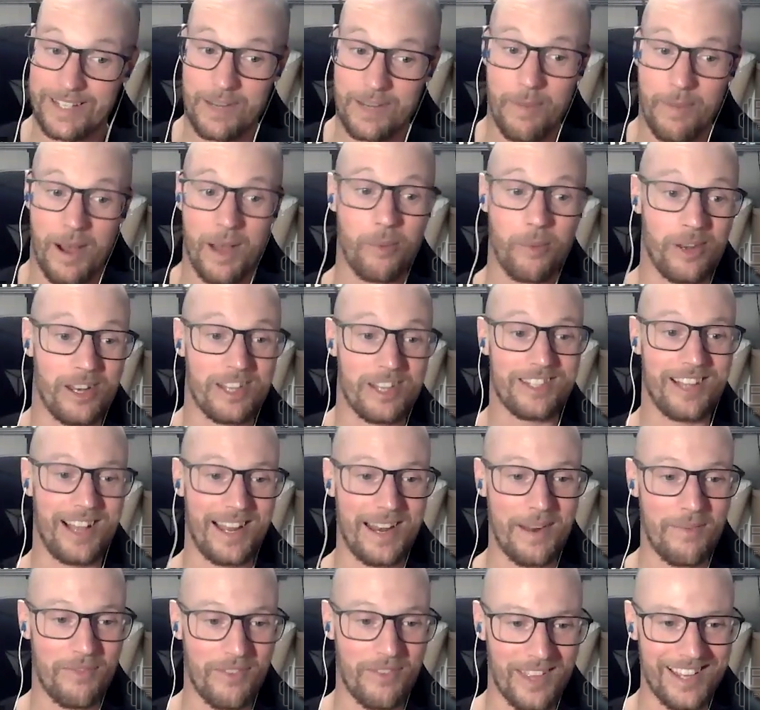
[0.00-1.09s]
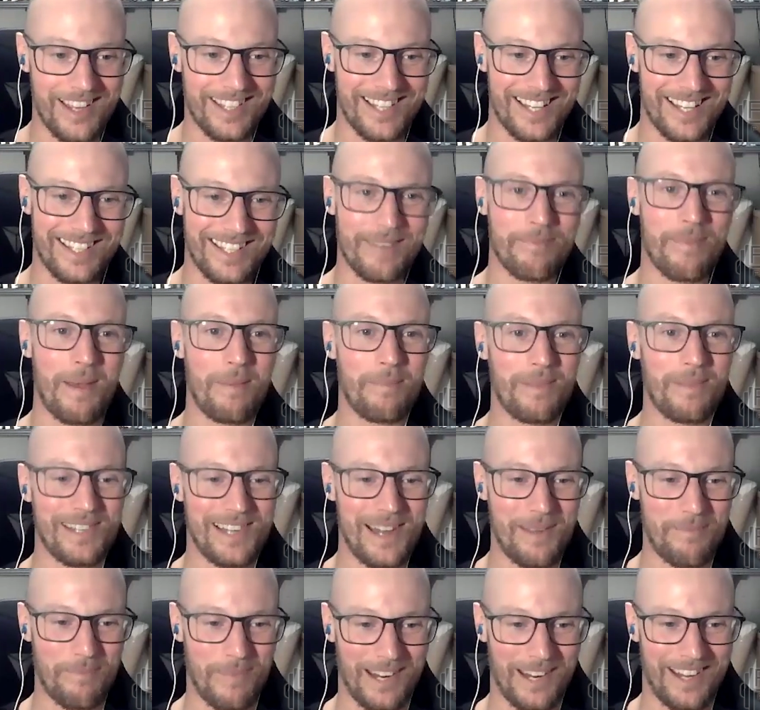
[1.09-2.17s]
you might want to sign up for the assisted
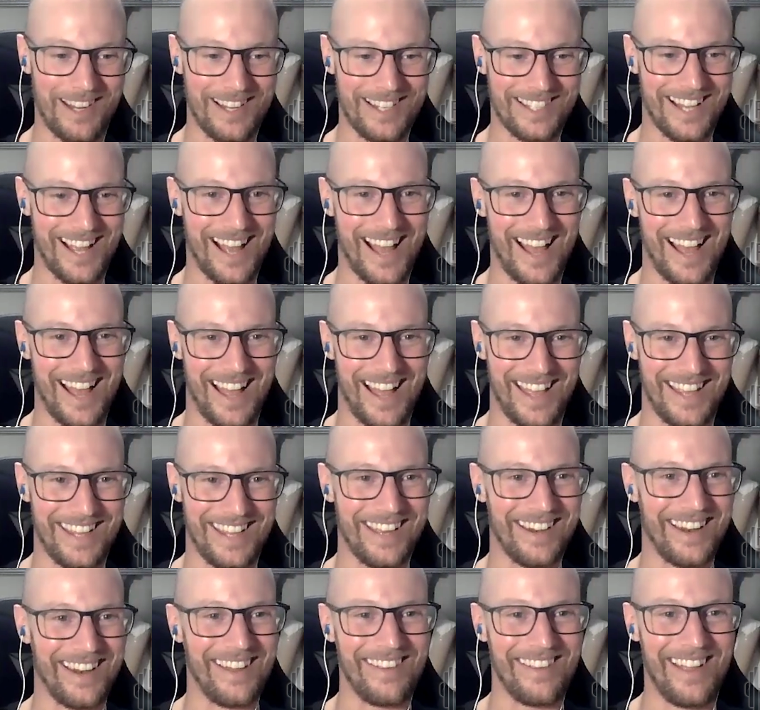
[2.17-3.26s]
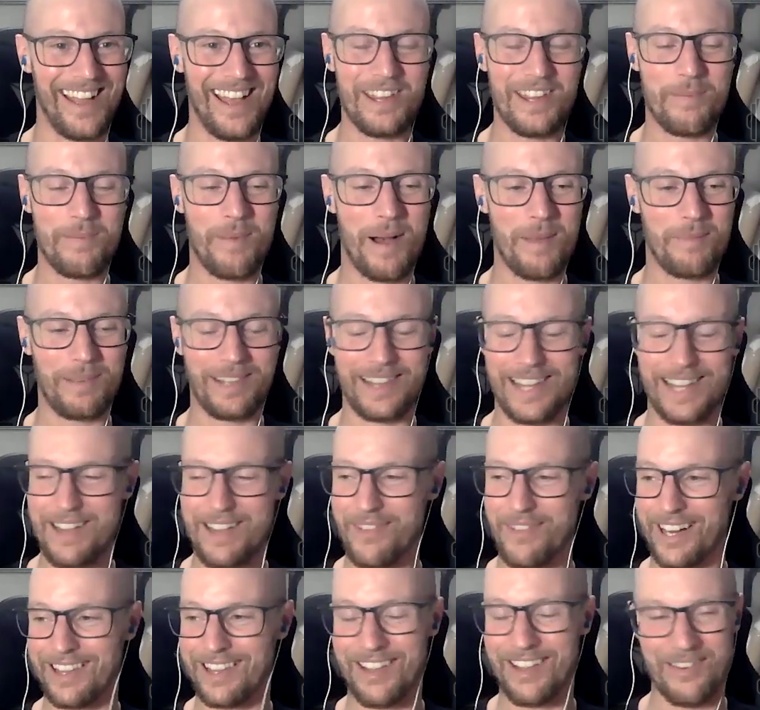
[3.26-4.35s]
membership because you might be
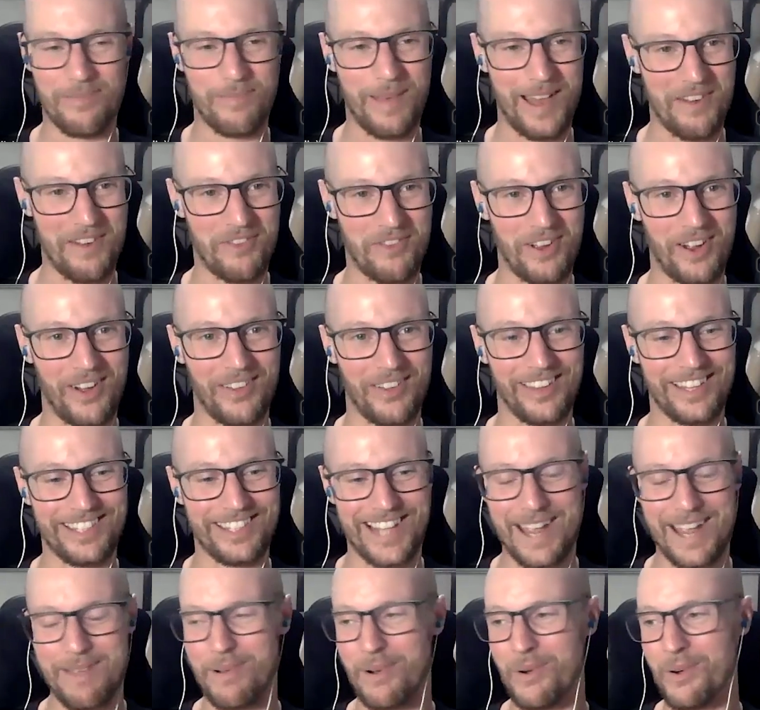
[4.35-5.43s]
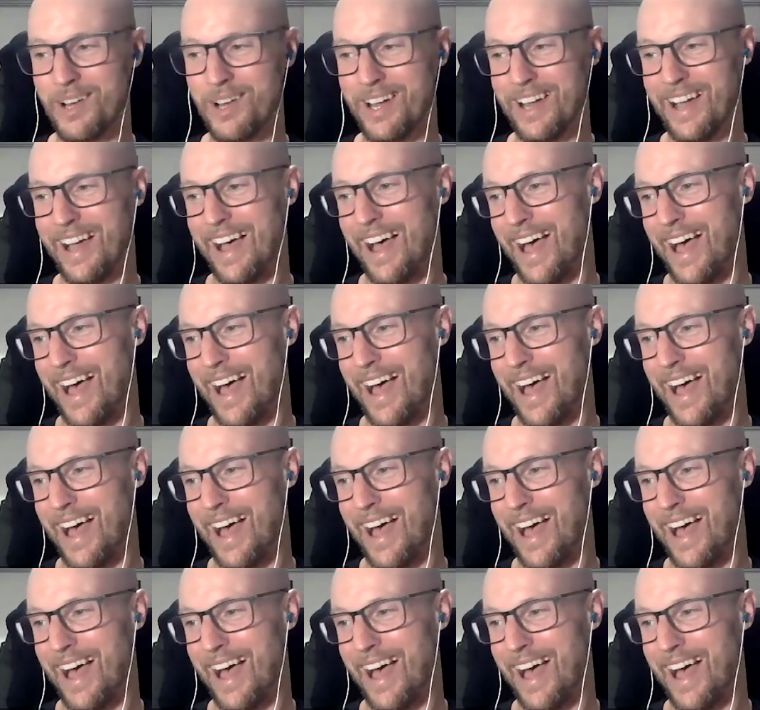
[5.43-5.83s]
leaving a lot of benefit on the table.